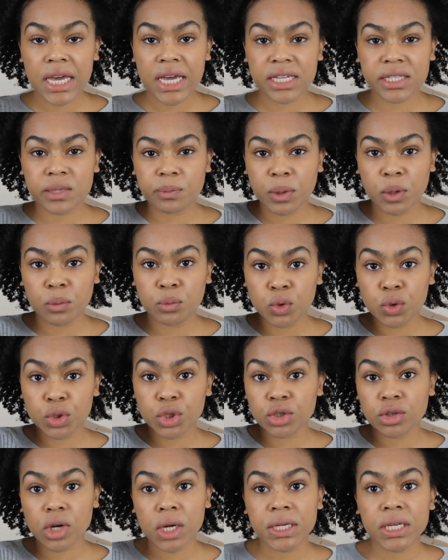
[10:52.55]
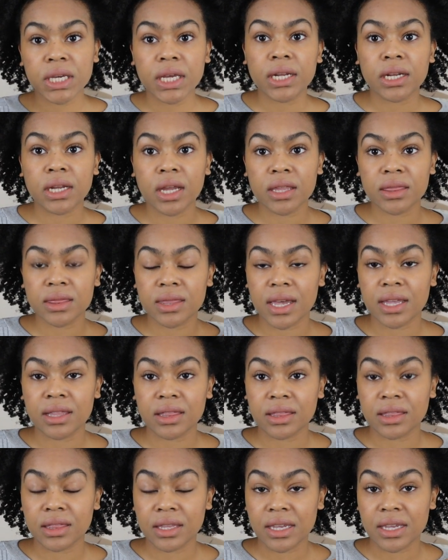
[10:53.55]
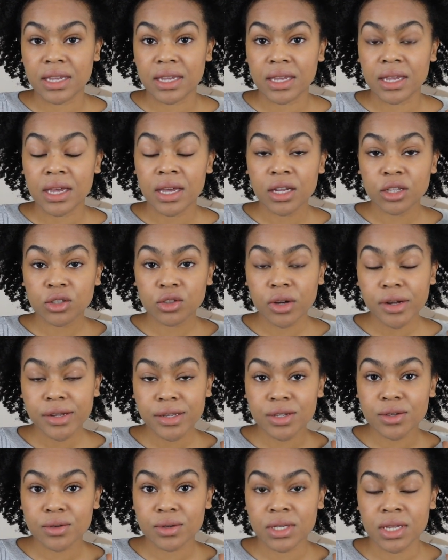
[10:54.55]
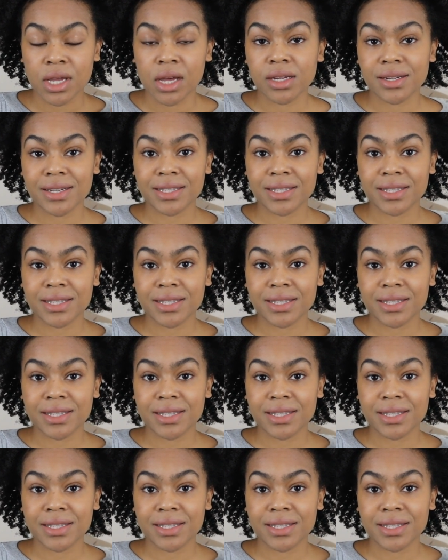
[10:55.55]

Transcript: is a bit more shrunken than the drugstore side.